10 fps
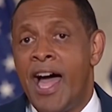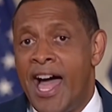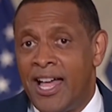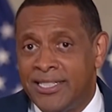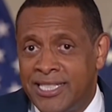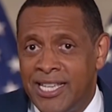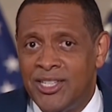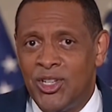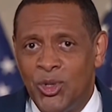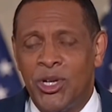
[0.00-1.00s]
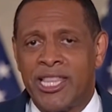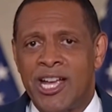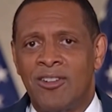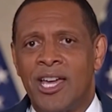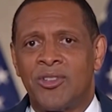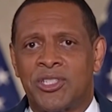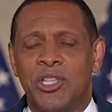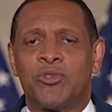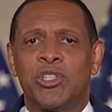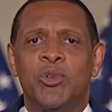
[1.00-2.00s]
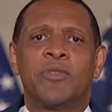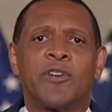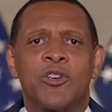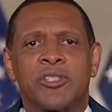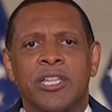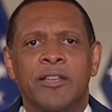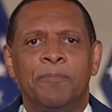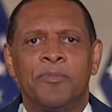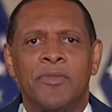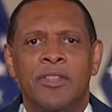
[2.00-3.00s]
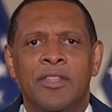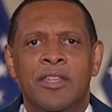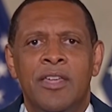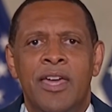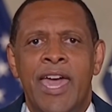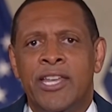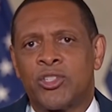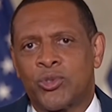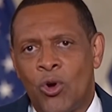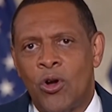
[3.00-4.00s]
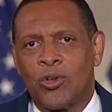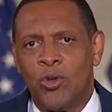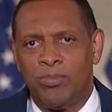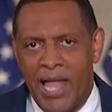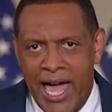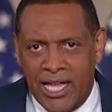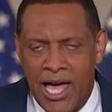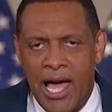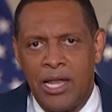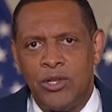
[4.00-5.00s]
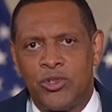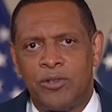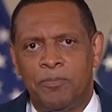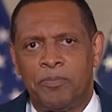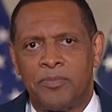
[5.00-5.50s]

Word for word: I attended North Carolina Central University, an historical black college.